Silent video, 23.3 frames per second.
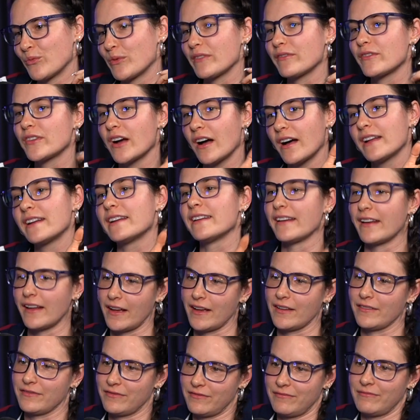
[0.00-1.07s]
we've got
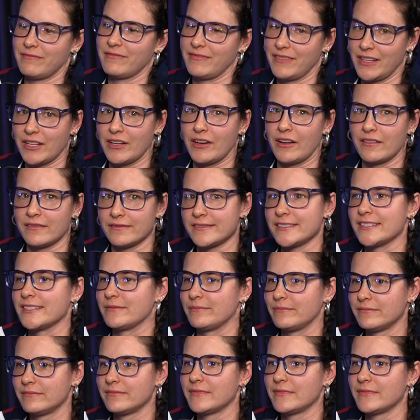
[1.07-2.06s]
enough, you know, to